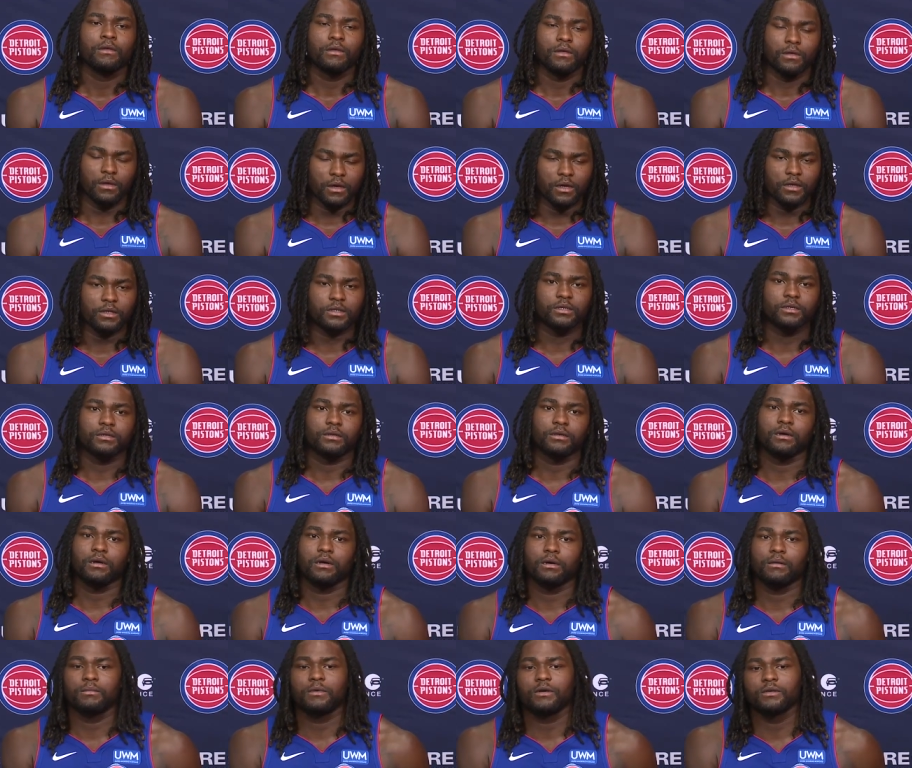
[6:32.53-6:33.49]
Yes,
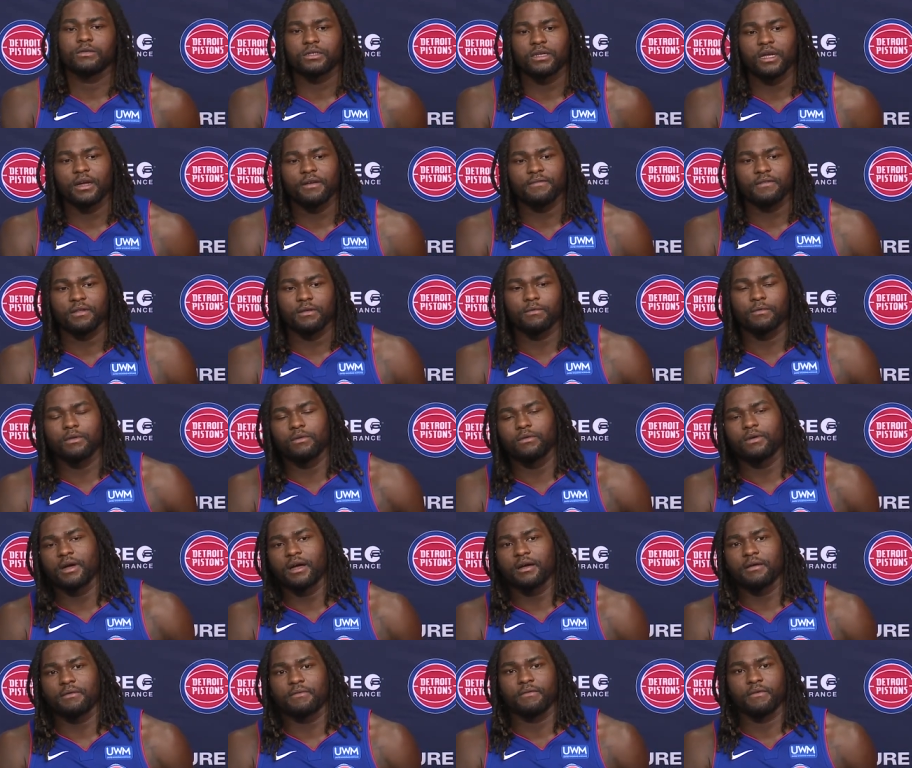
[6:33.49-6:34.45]
most definitely. When you
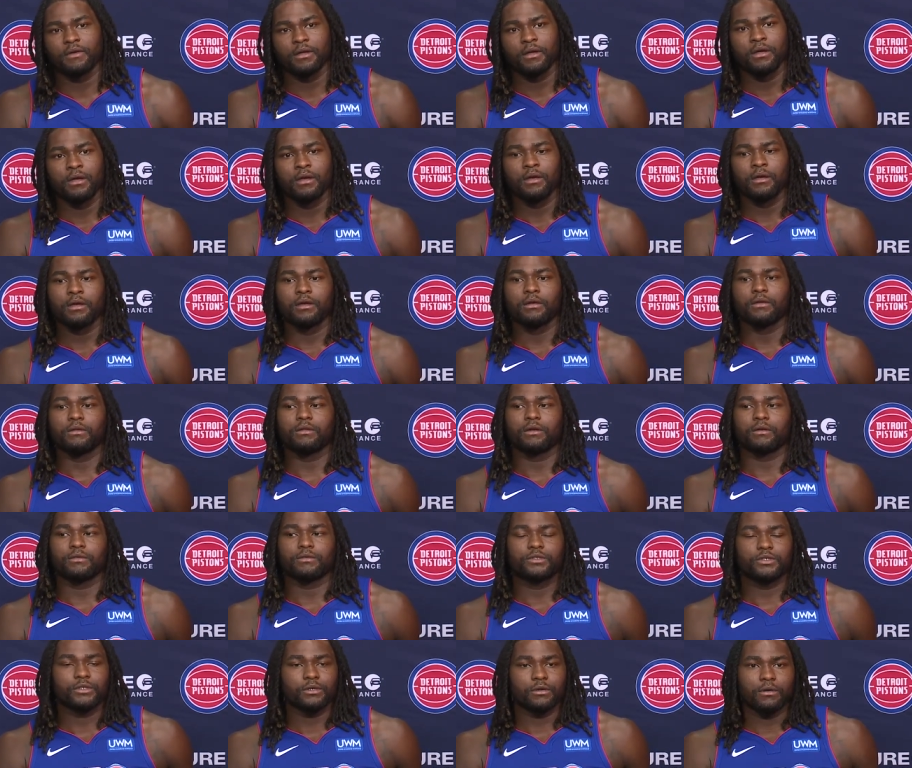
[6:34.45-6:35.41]
have, you know,
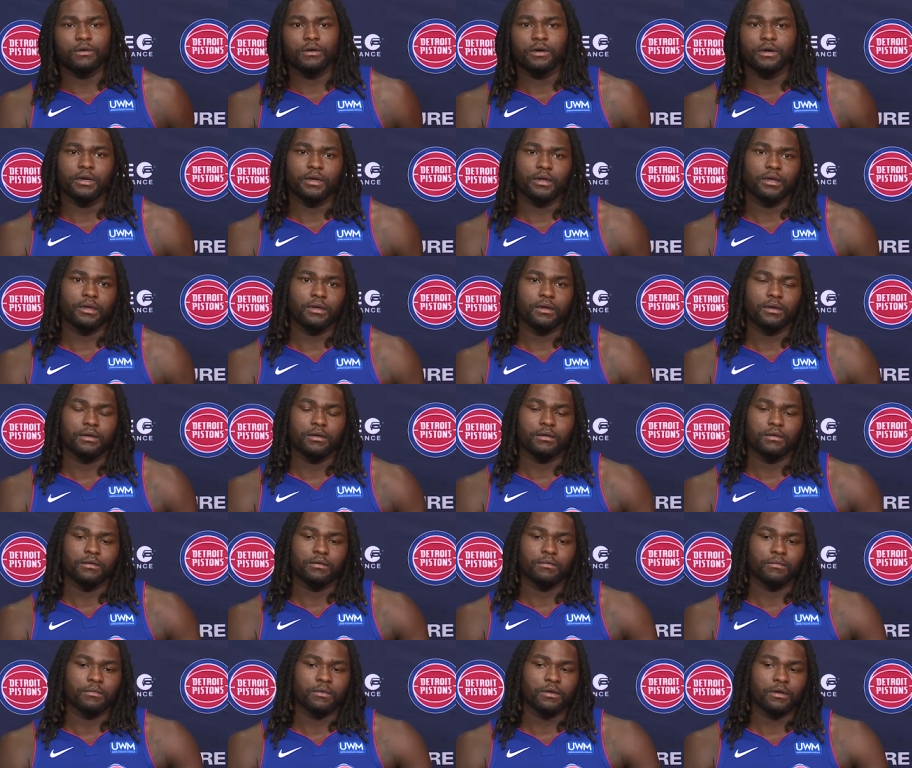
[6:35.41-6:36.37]
Troy,
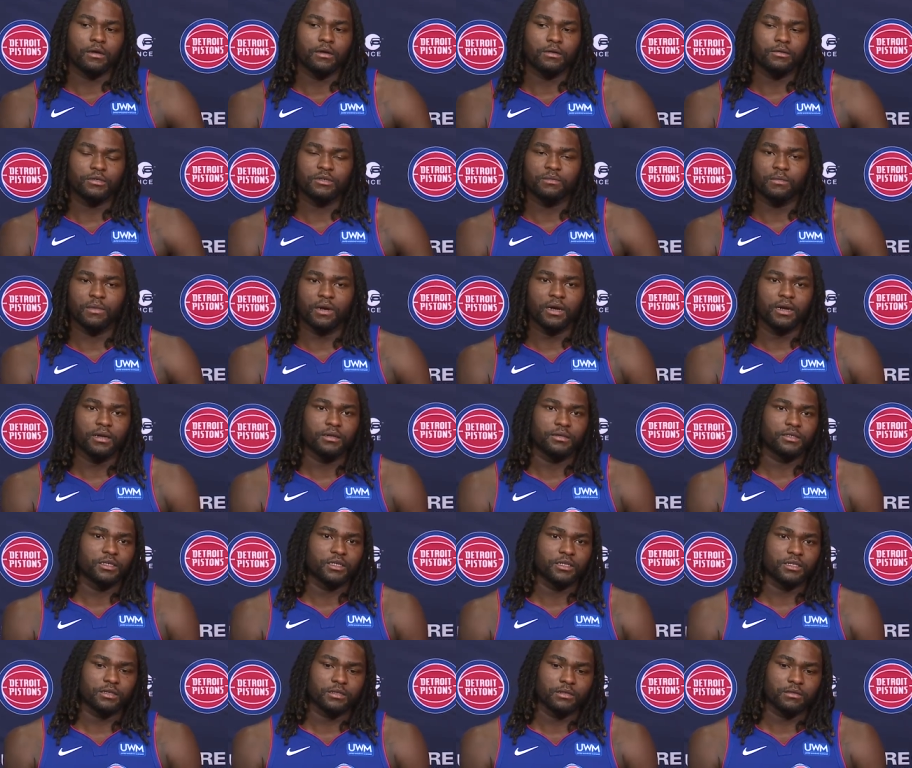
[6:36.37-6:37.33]
Coach Mont, and
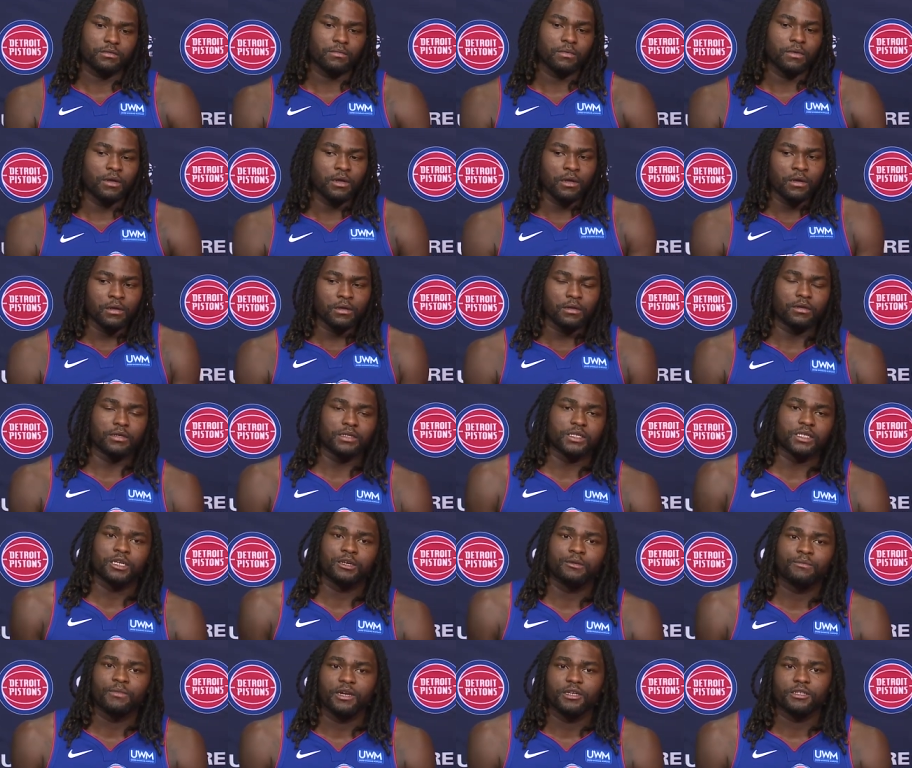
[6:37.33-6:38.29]
just your
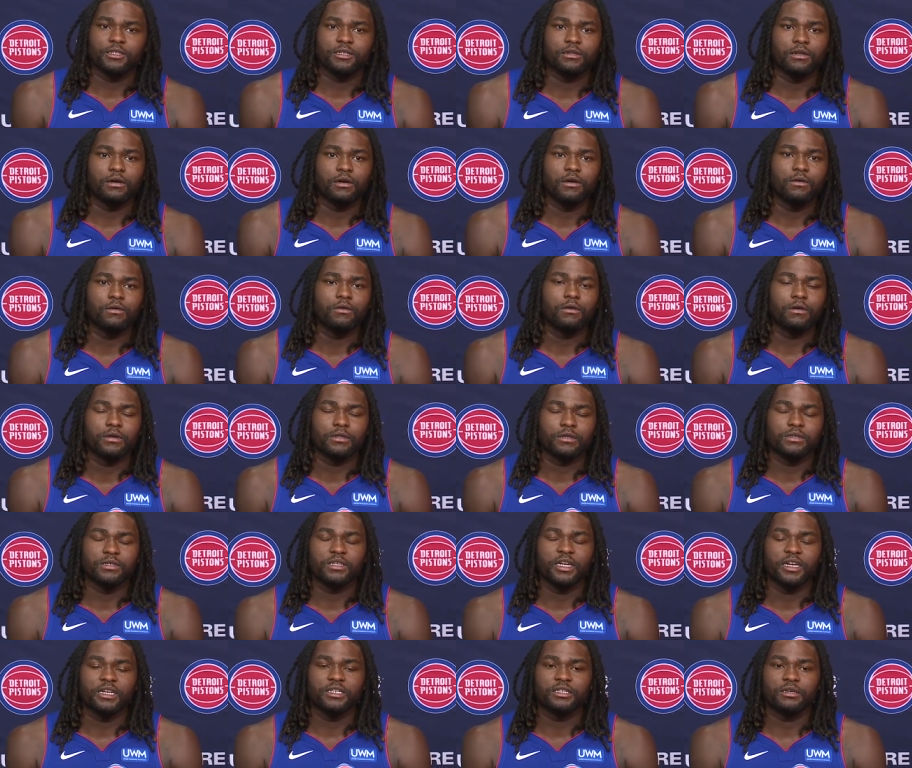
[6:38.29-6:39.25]
teammates and the whole
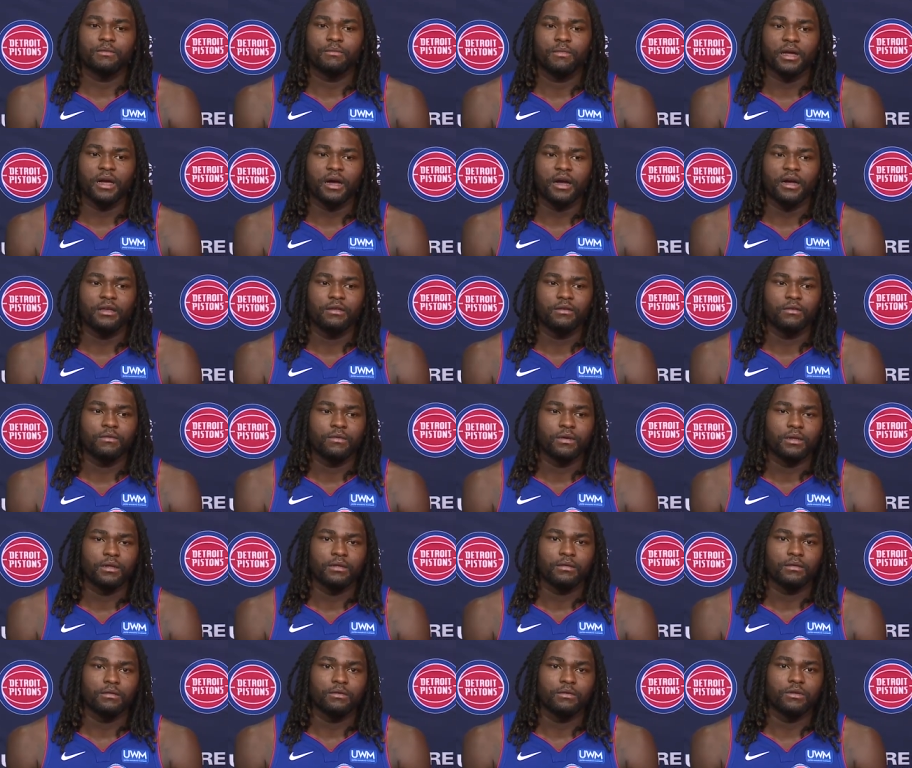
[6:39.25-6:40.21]
organization behind you,
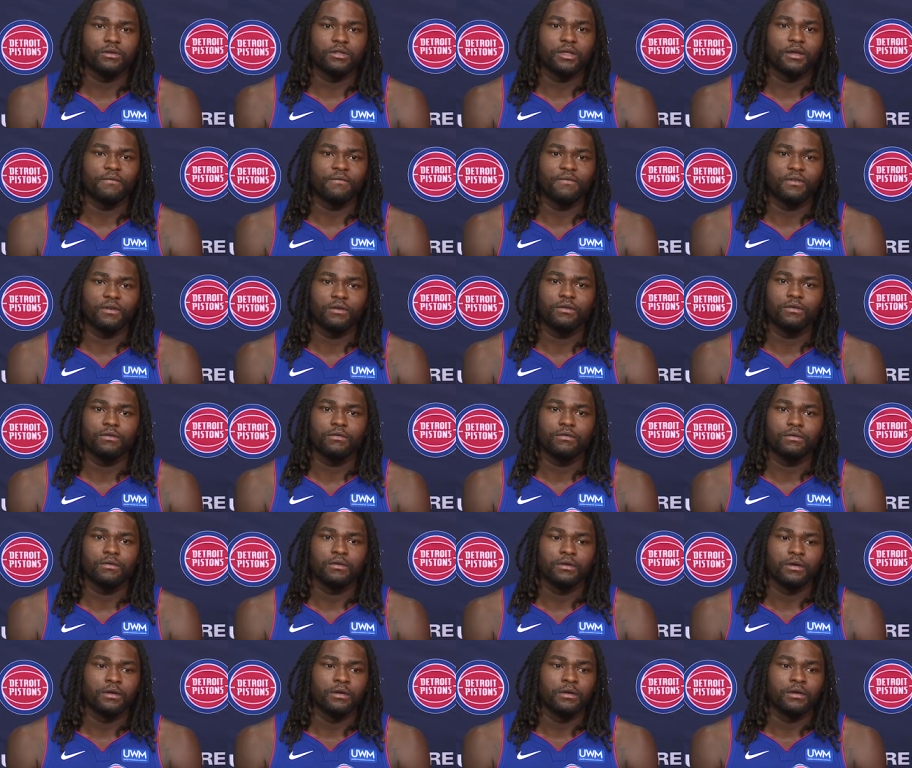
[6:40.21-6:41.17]
and you know they view you
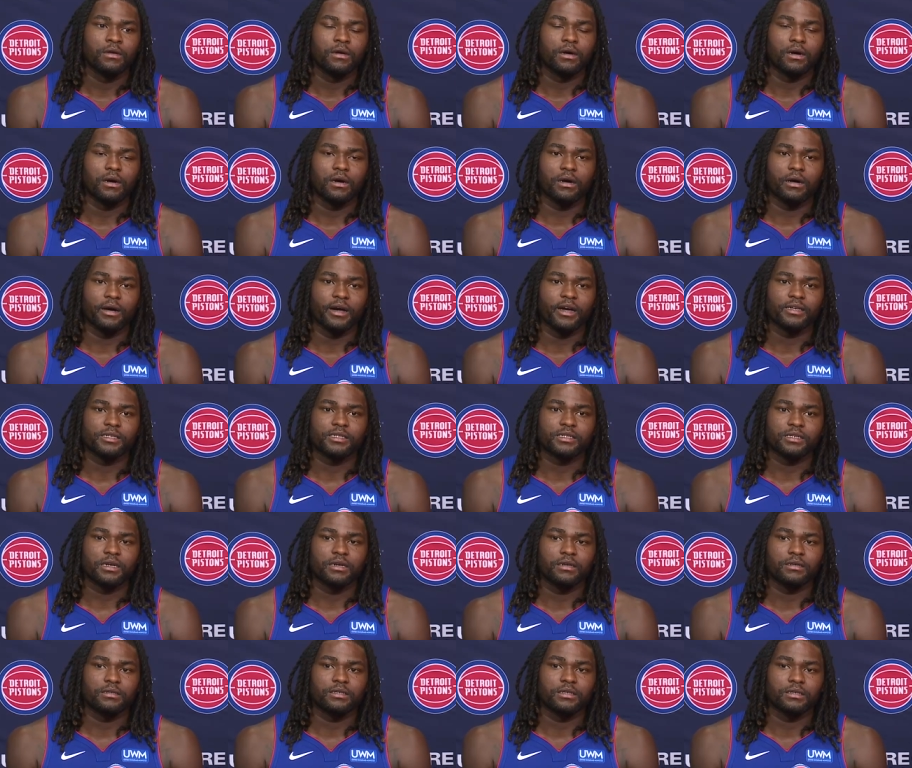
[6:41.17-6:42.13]
as
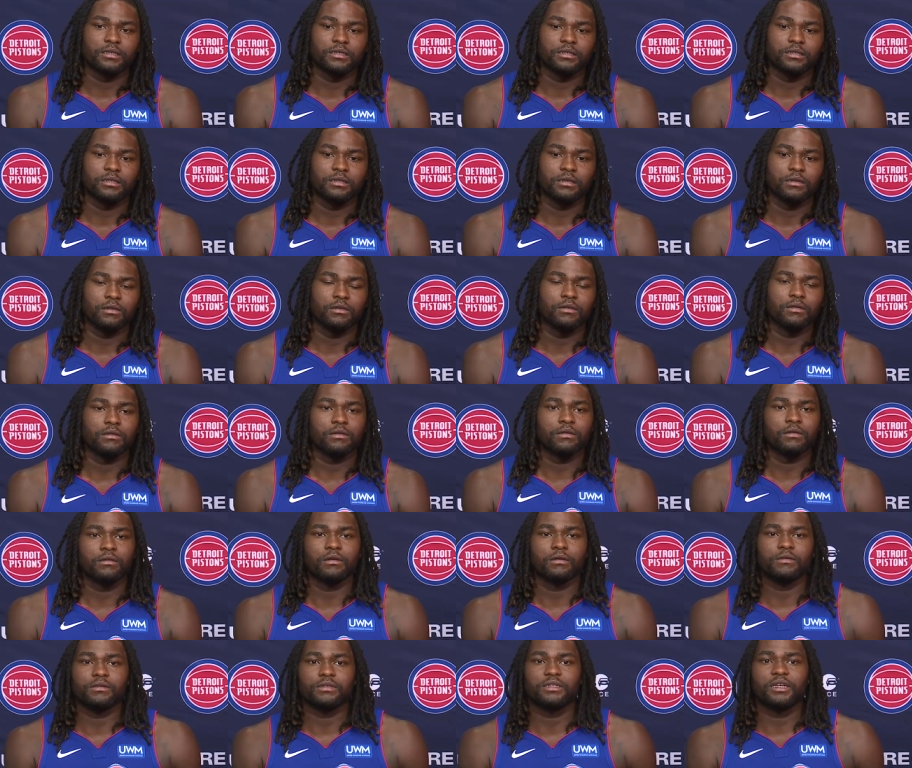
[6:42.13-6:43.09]
such, is you
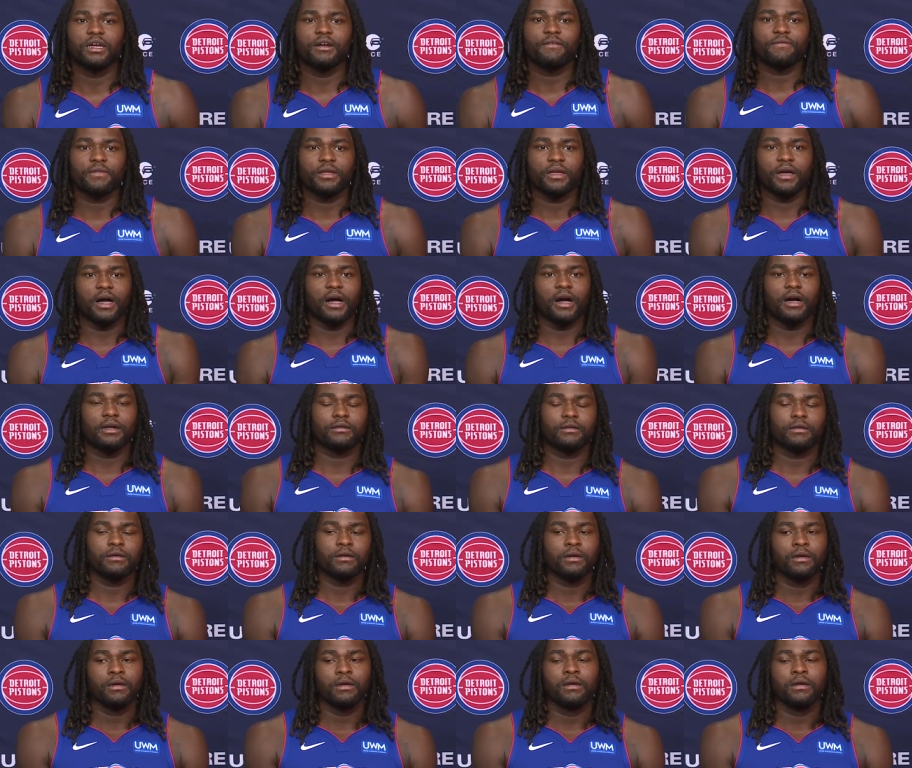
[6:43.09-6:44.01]
know, it's definitely an honor,